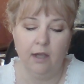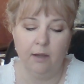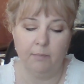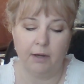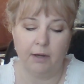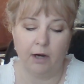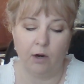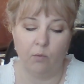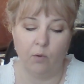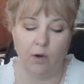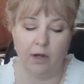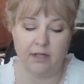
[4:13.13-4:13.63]
But
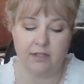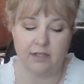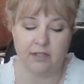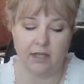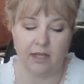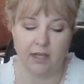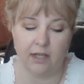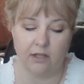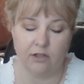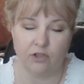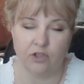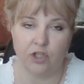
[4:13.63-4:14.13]
I wanted to
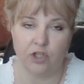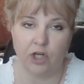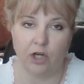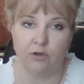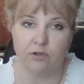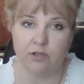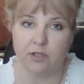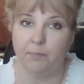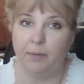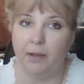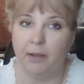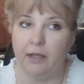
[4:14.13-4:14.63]
get
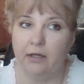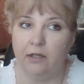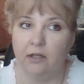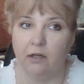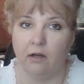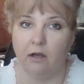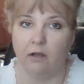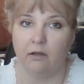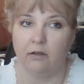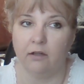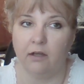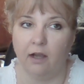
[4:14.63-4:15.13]
Joe's opinion
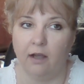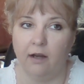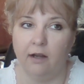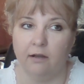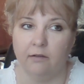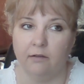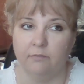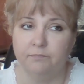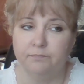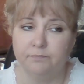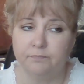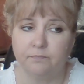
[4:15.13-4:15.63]
on kind
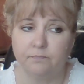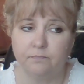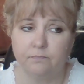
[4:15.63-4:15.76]
of